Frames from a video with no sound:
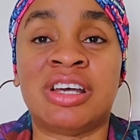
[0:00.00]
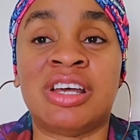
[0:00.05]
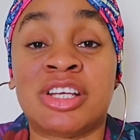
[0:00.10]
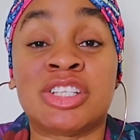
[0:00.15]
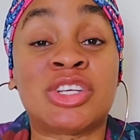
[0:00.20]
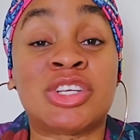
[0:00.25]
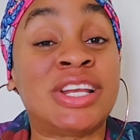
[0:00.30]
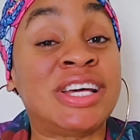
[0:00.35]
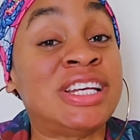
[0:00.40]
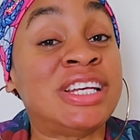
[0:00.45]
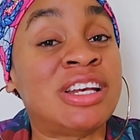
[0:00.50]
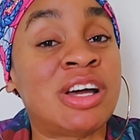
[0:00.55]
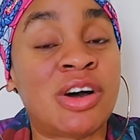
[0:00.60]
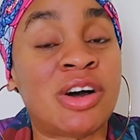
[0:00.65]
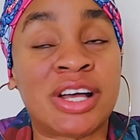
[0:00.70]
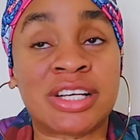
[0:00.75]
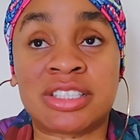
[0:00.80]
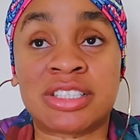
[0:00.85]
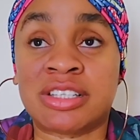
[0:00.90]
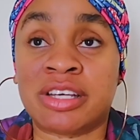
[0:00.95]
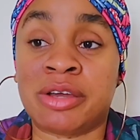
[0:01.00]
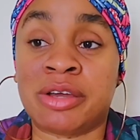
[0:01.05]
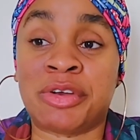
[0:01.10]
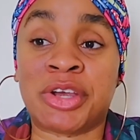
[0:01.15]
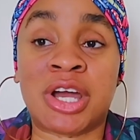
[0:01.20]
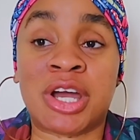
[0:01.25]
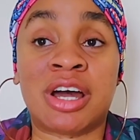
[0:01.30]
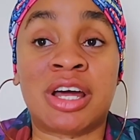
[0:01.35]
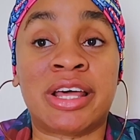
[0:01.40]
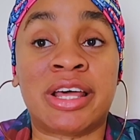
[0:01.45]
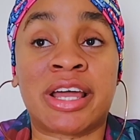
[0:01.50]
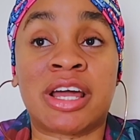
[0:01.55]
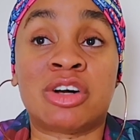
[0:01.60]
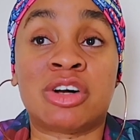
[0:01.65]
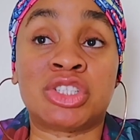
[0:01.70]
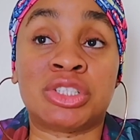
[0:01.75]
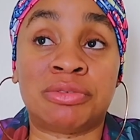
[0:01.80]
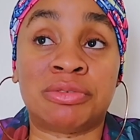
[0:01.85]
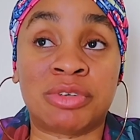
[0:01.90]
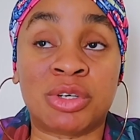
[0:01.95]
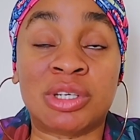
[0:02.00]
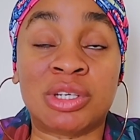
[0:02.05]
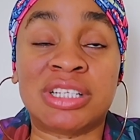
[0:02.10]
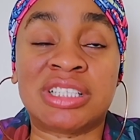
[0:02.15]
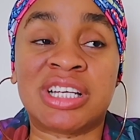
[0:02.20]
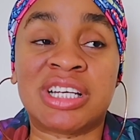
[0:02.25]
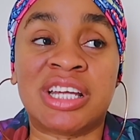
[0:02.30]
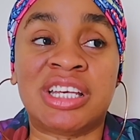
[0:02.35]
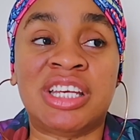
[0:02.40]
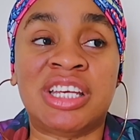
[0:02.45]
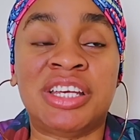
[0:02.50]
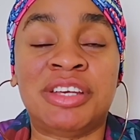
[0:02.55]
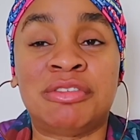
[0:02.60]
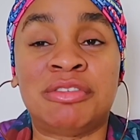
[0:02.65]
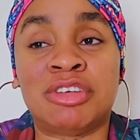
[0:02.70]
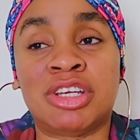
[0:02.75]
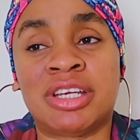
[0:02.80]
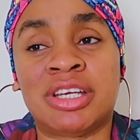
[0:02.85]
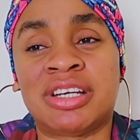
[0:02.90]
Talani now asked Erica like how she felt later in the evening.